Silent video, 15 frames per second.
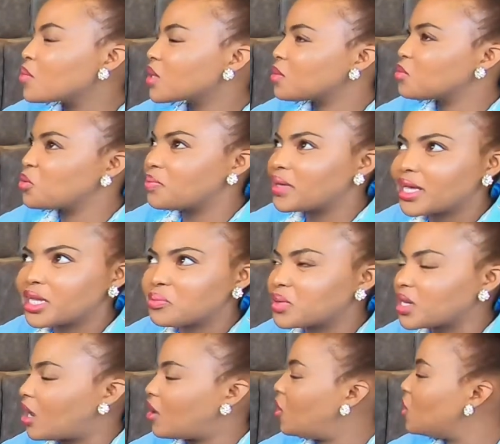gave me Pedi,
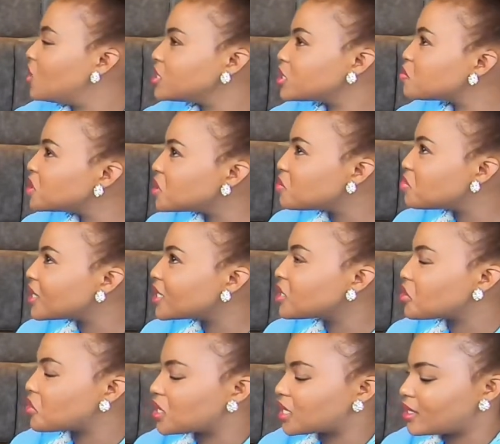but I can't speak Pedi,
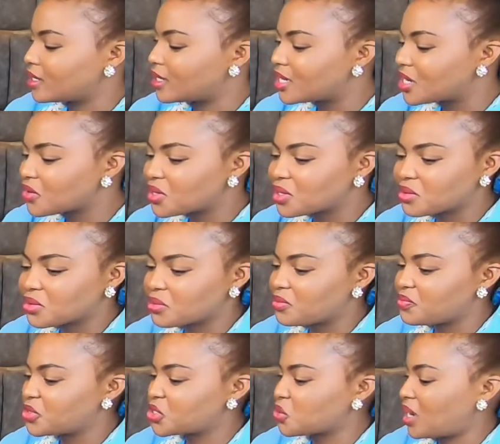though I can hear it.
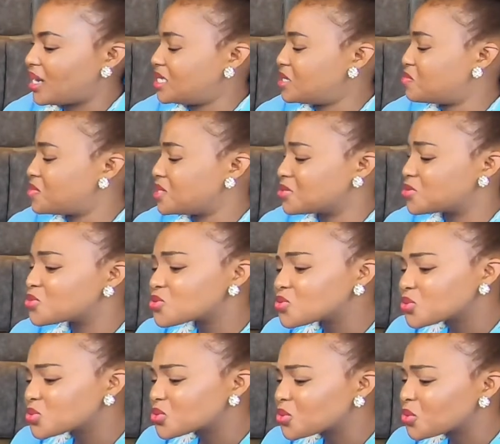So I speak
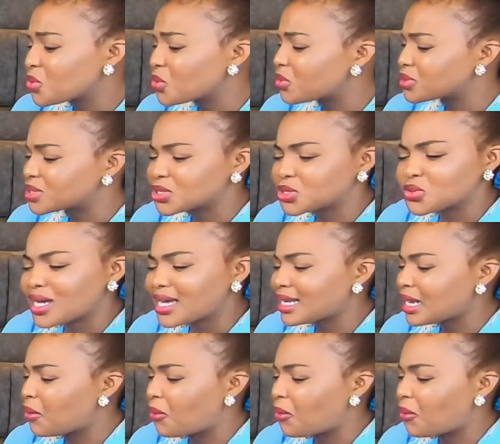Sotho, Tswana,